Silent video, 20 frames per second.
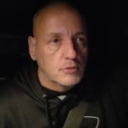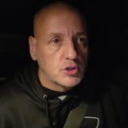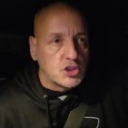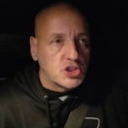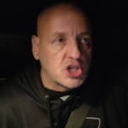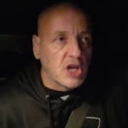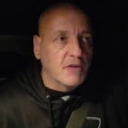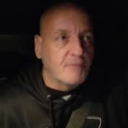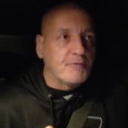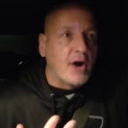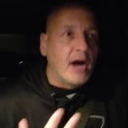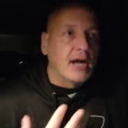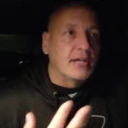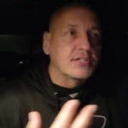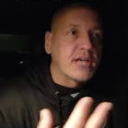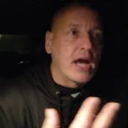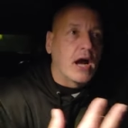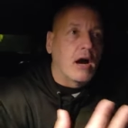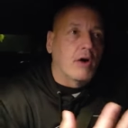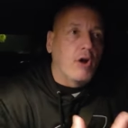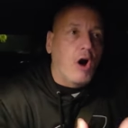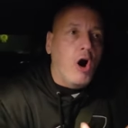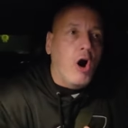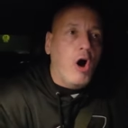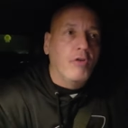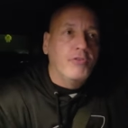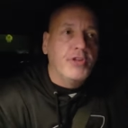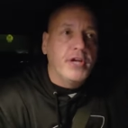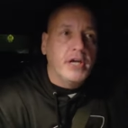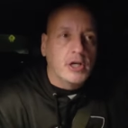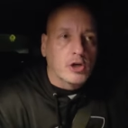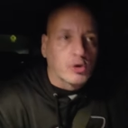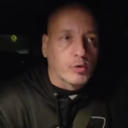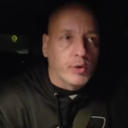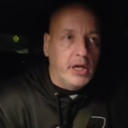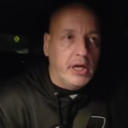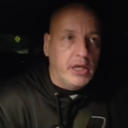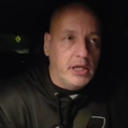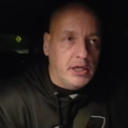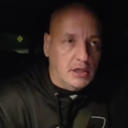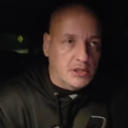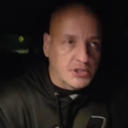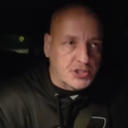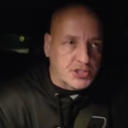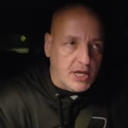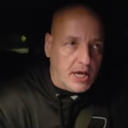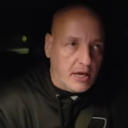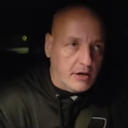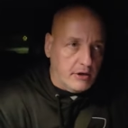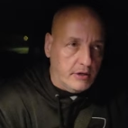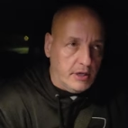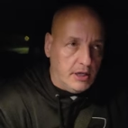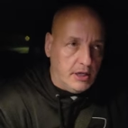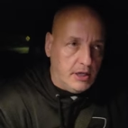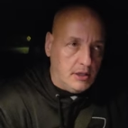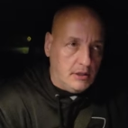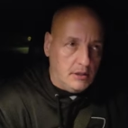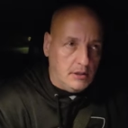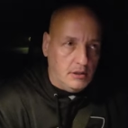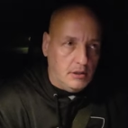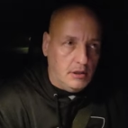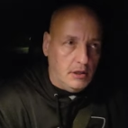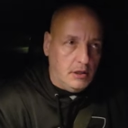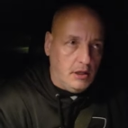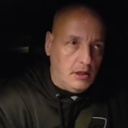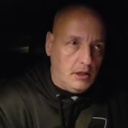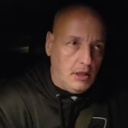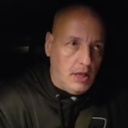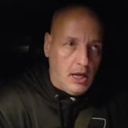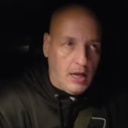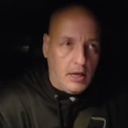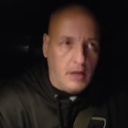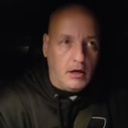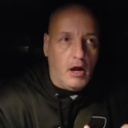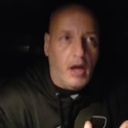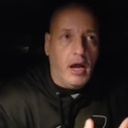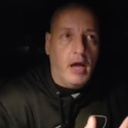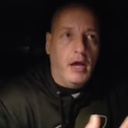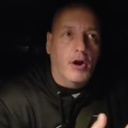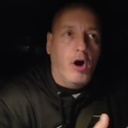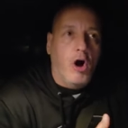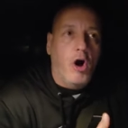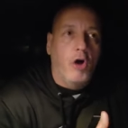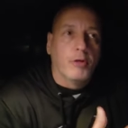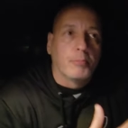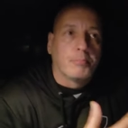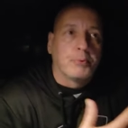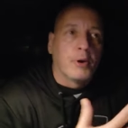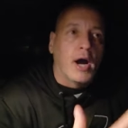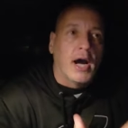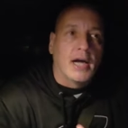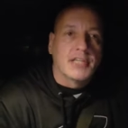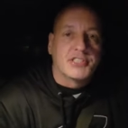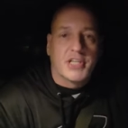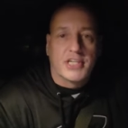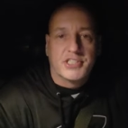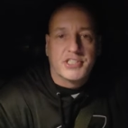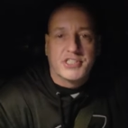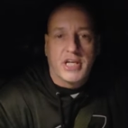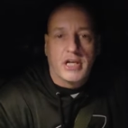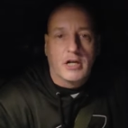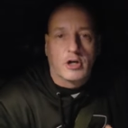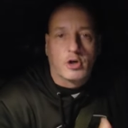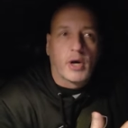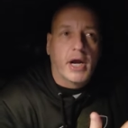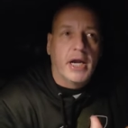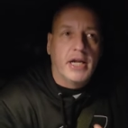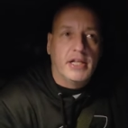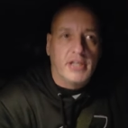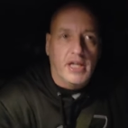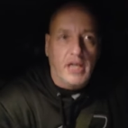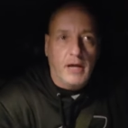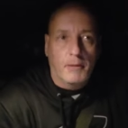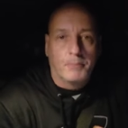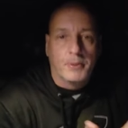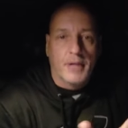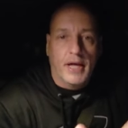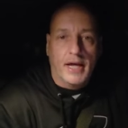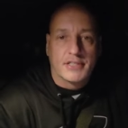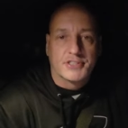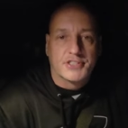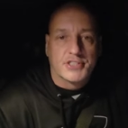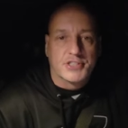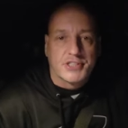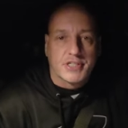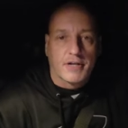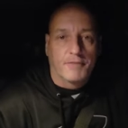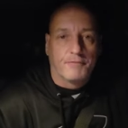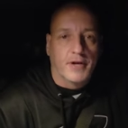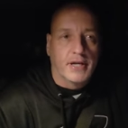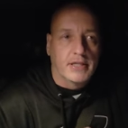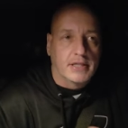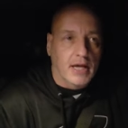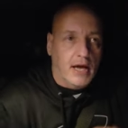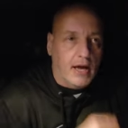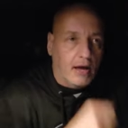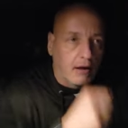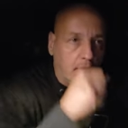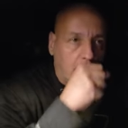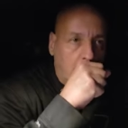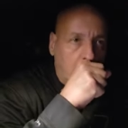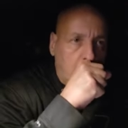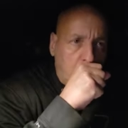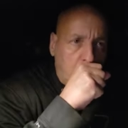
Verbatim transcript: she finds out all the ingredients that are in and and all the processing creating implants and stuff like that